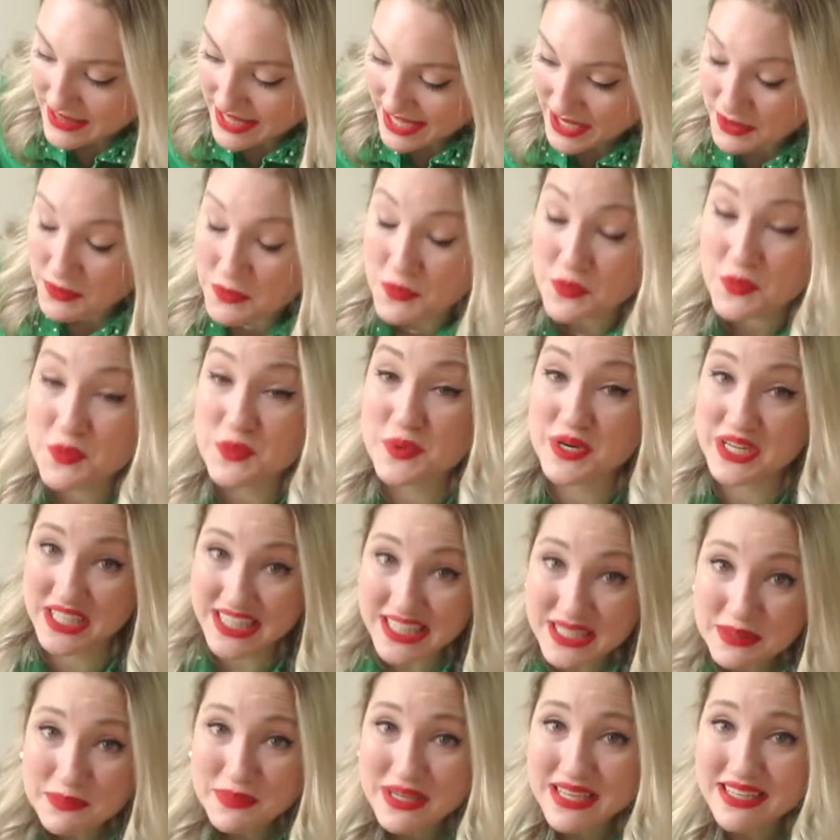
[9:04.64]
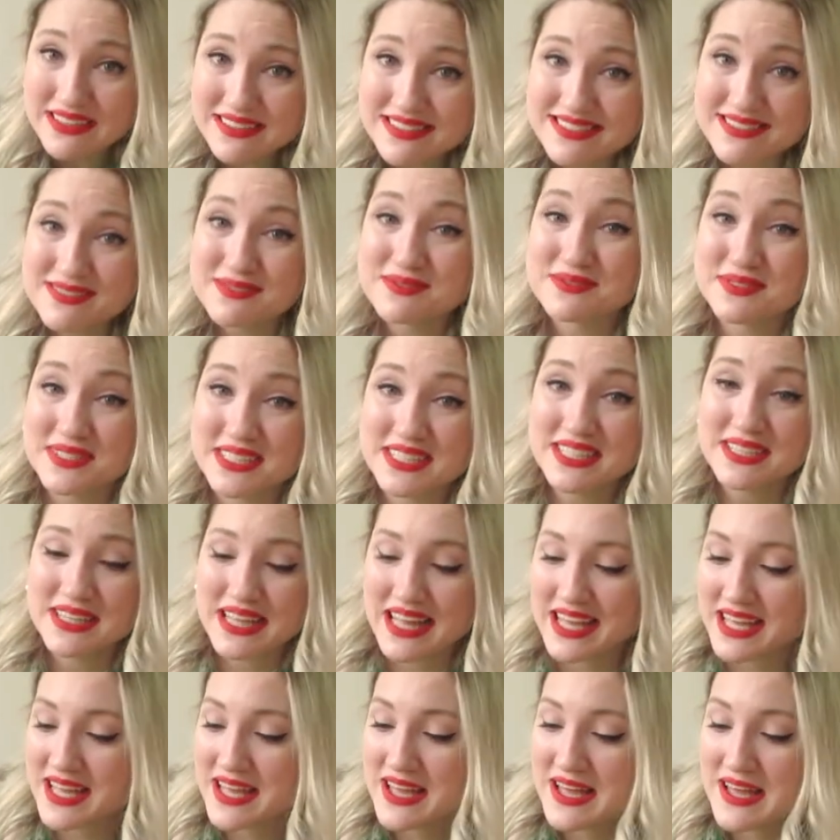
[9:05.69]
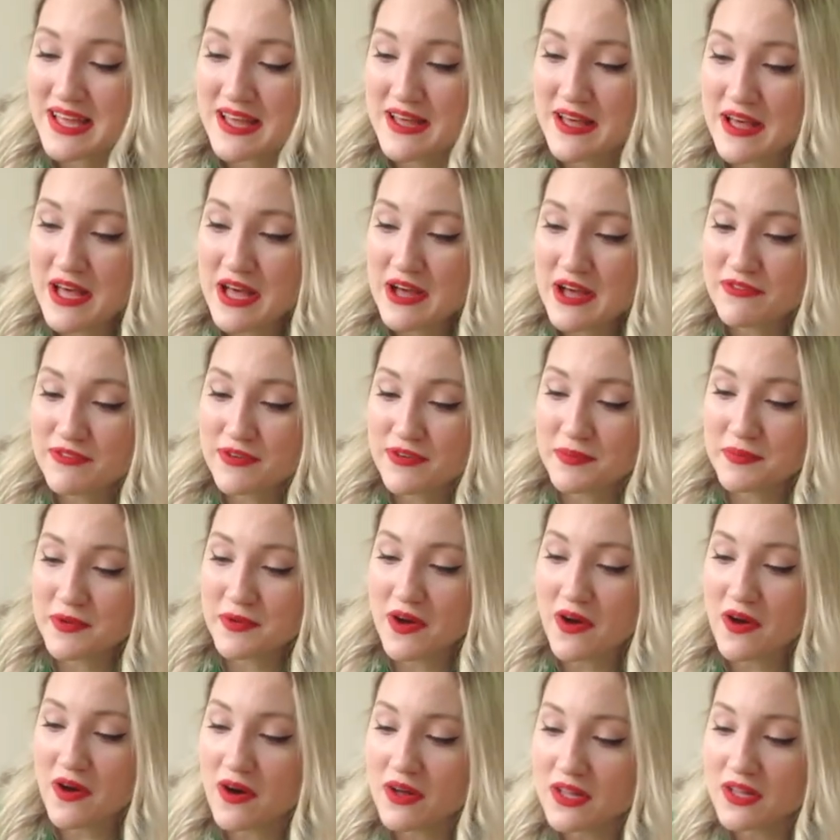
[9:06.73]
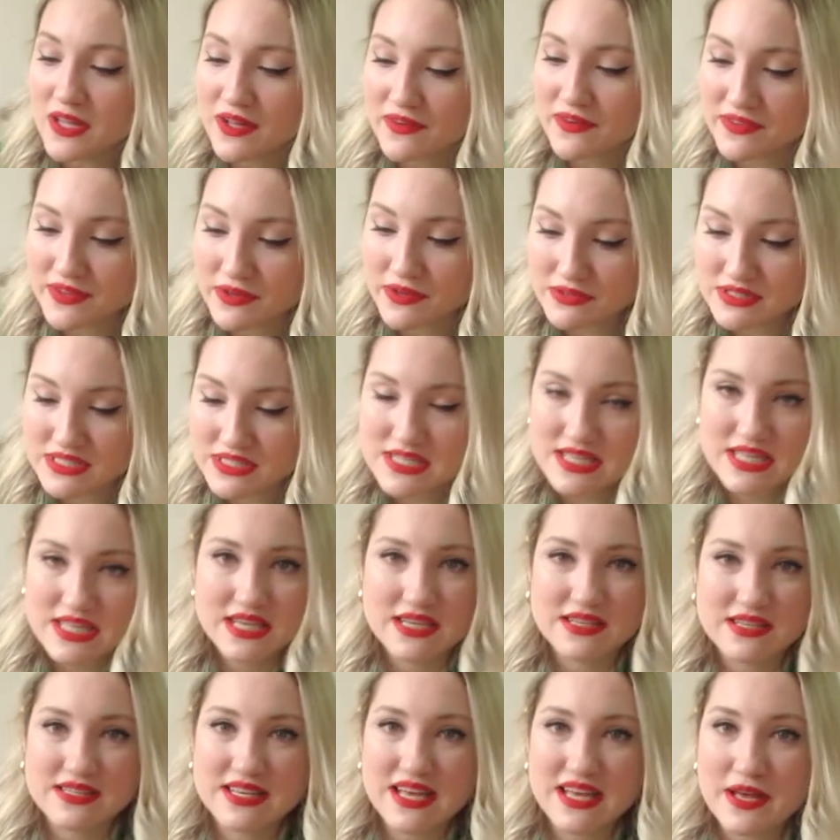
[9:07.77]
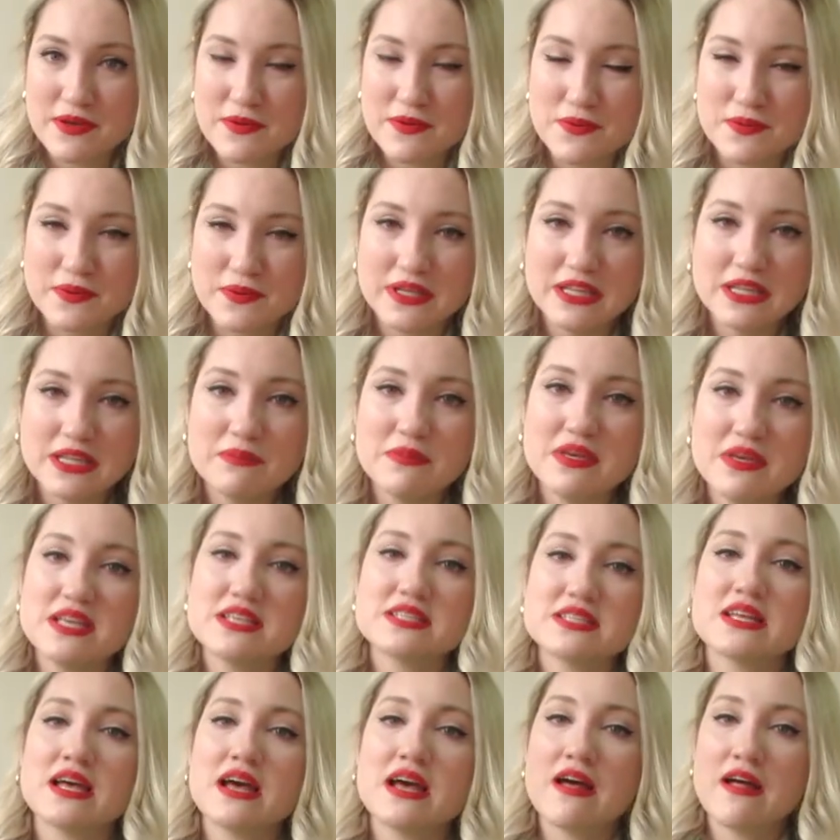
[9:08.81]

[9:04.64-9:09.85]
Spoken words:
I really miss, really like from all of those things, I really miss